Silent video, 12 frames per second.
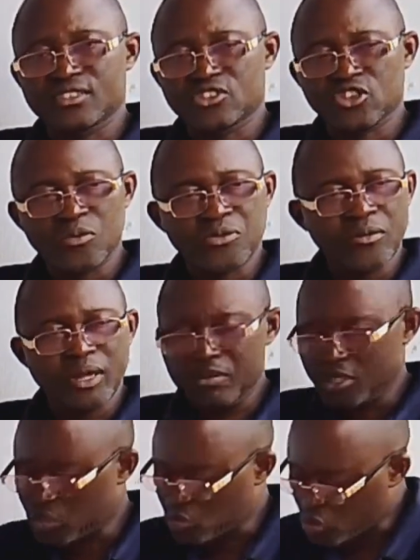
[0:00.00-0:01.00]
Third problem
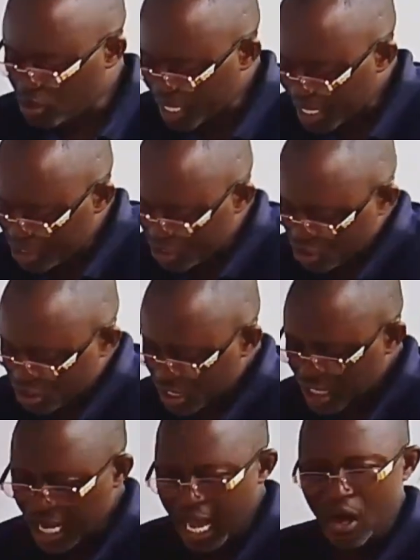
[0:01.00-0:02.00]
is water is not
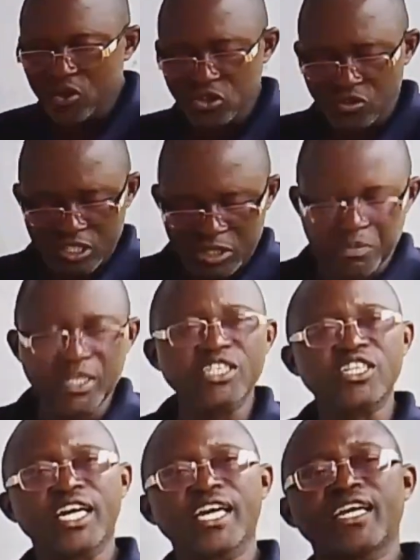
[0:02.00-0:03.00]
draining out of the spin
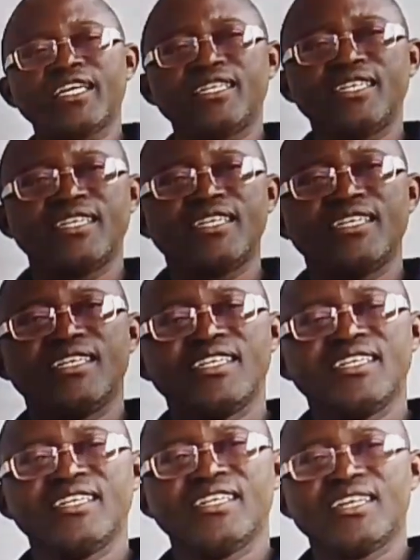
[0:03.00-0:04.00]
dryer.
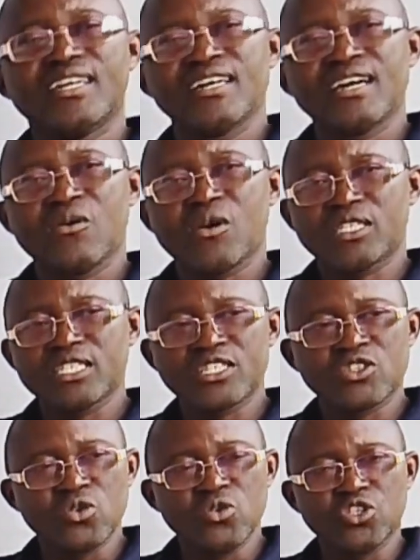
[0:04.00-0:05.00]
What is the
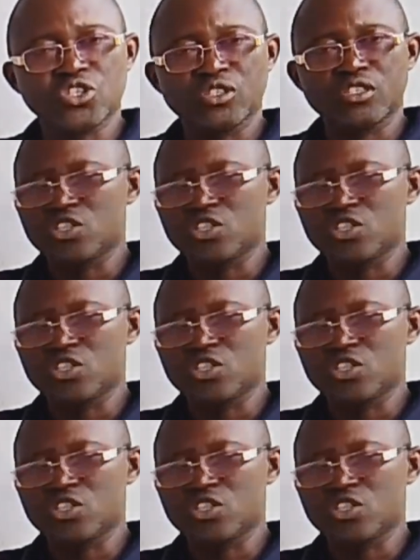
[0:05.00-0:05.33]
solution?